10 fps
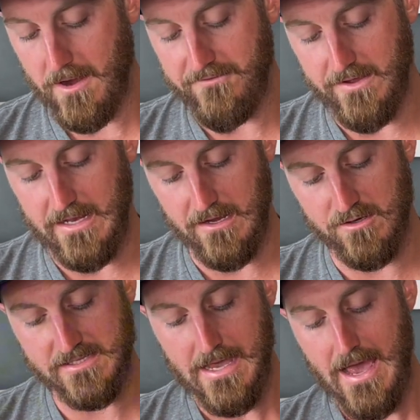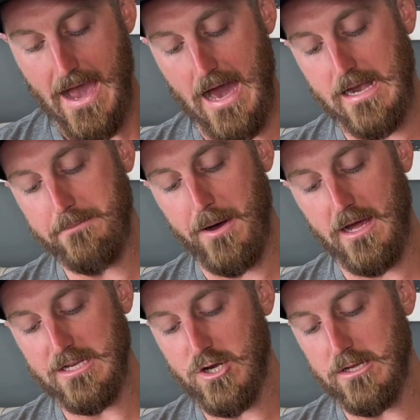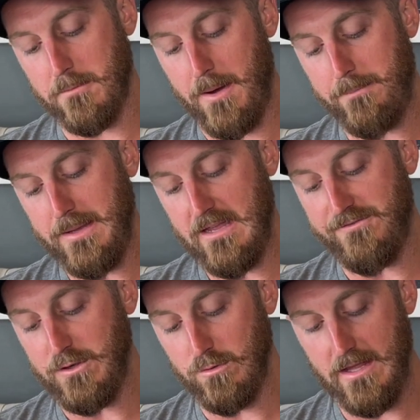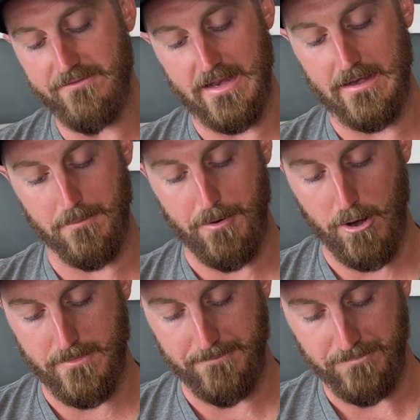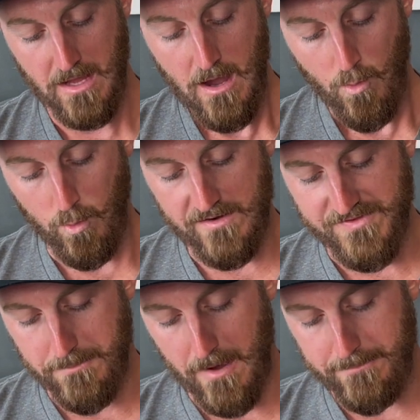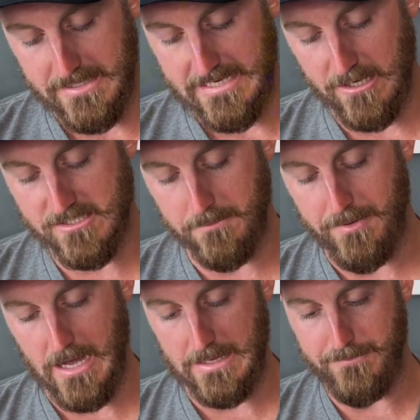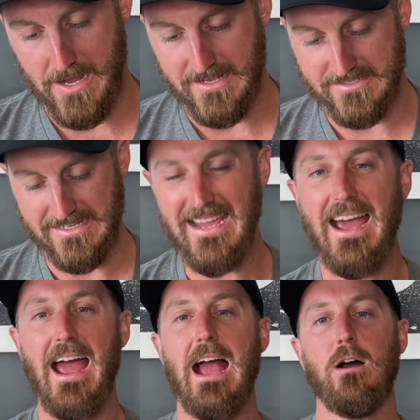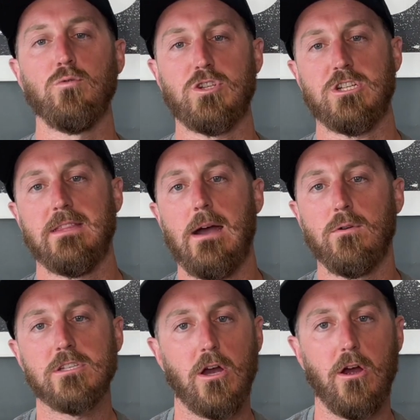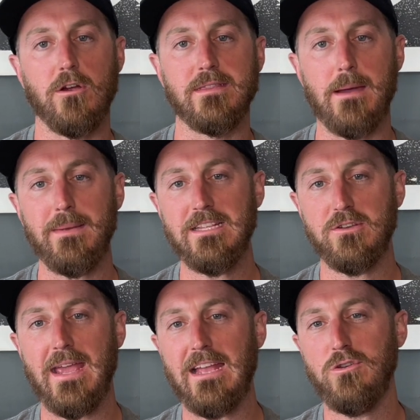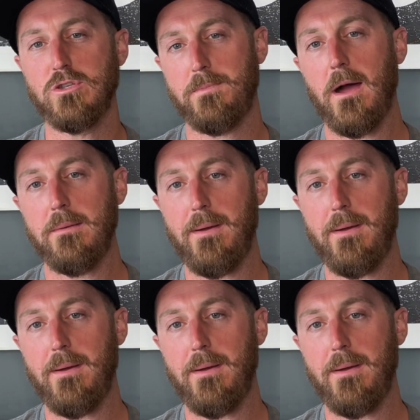my videos, how to potty train your puppy if you live in an apartment. What if the puppy tears up potty pads? Ouch, that one's hard. That means you can't use potty